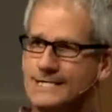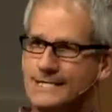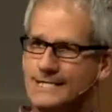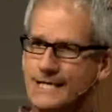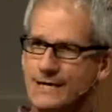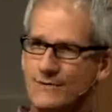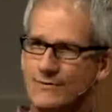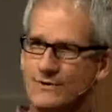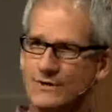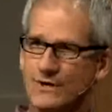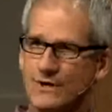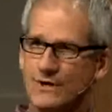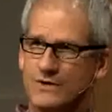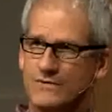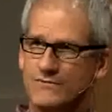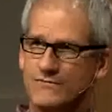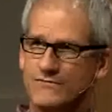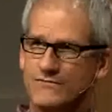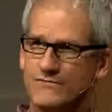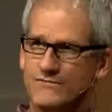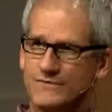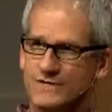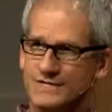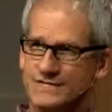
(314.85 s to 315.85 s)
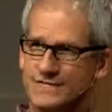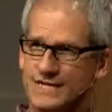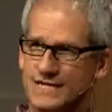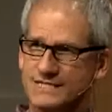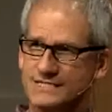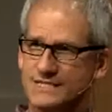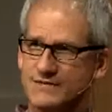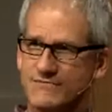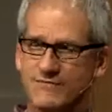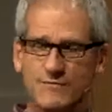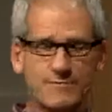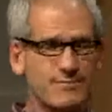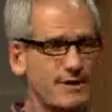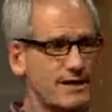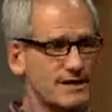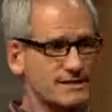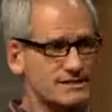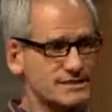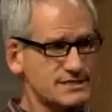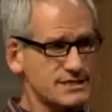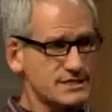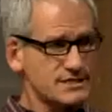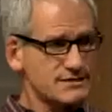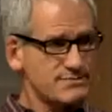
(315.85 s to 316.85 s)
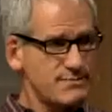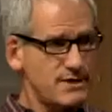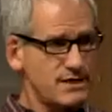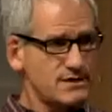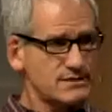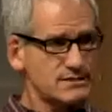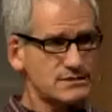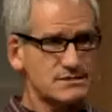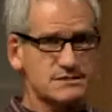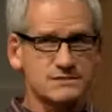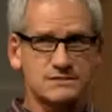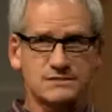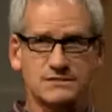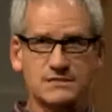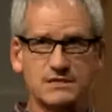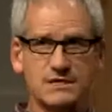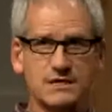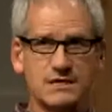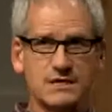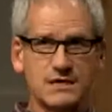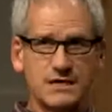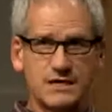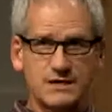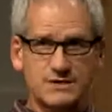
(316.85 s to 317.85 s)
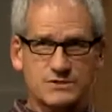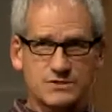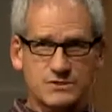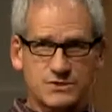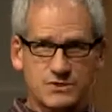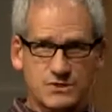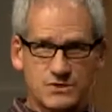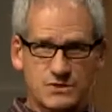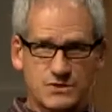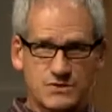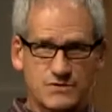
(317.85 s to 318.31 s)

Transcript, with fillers: That went on intensely for about six months, t-